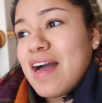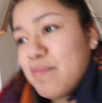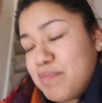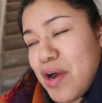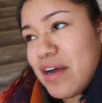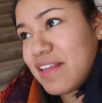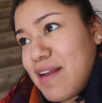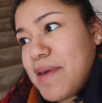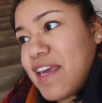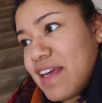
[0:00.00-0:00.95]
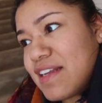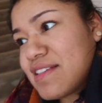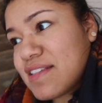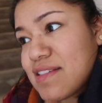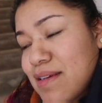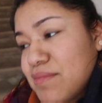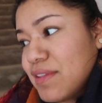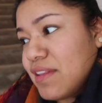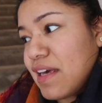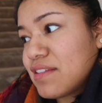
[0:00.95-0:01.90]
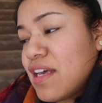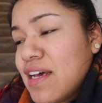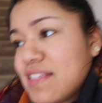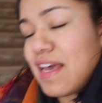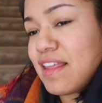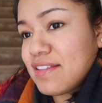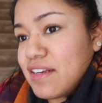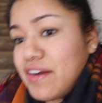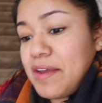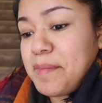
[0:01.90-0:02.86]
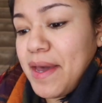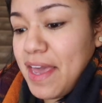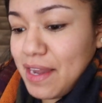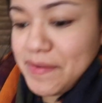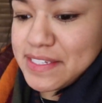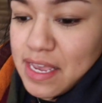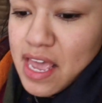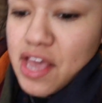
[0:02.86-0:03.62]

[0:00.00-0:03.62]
I'm probably not making any sense because I'm like saying this in a hurry, but anyways,